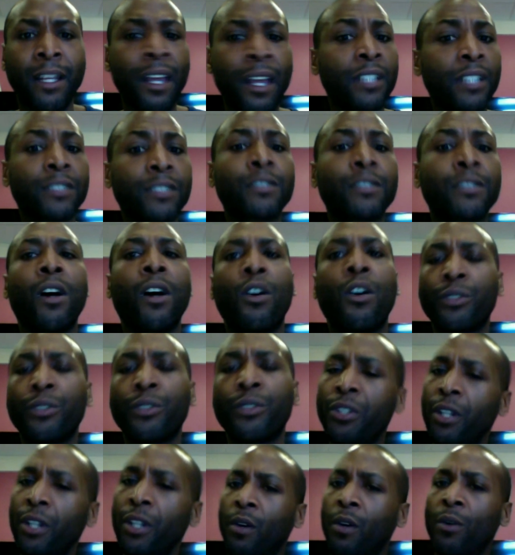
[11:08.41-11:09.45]
So,
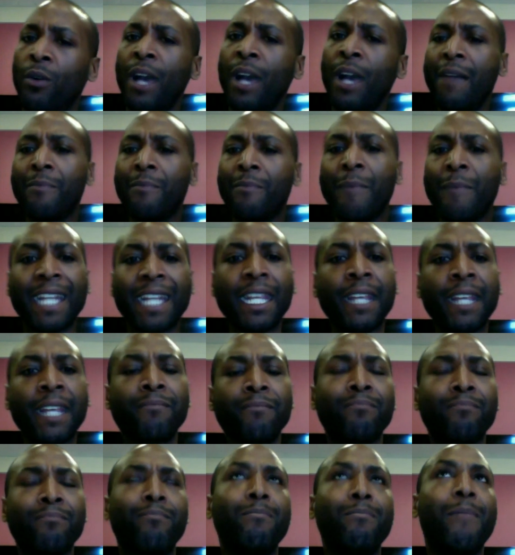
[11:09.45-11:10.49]

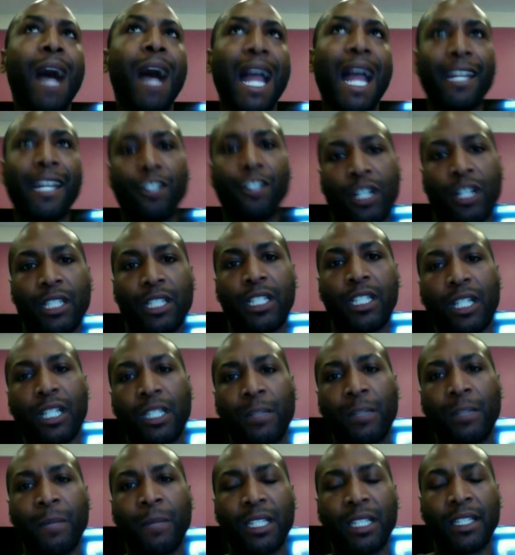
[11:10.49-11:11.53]
making minor
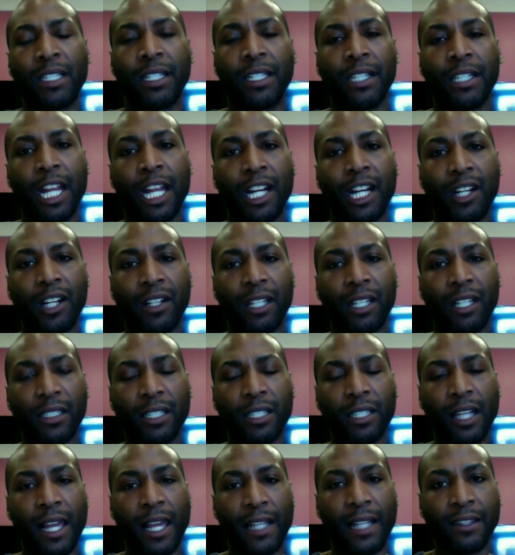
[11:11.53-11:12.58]
adjustments in areas
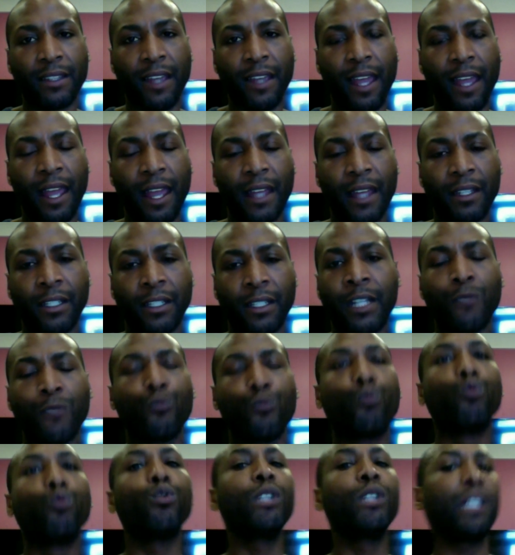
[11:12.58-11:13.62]
like that can
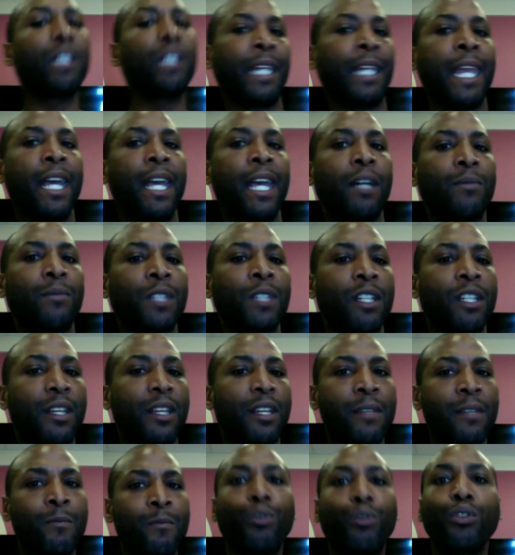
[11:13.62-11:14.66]
really help to
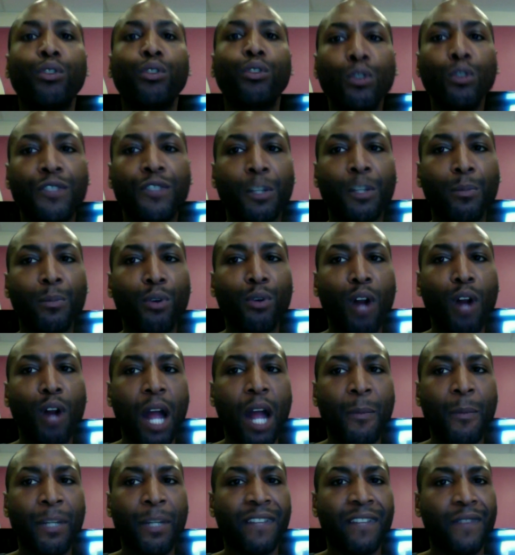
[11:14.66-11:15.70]
improve the
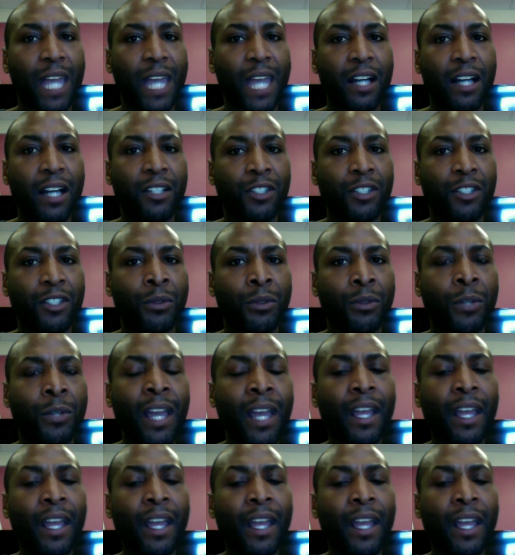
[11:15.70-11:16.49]
property value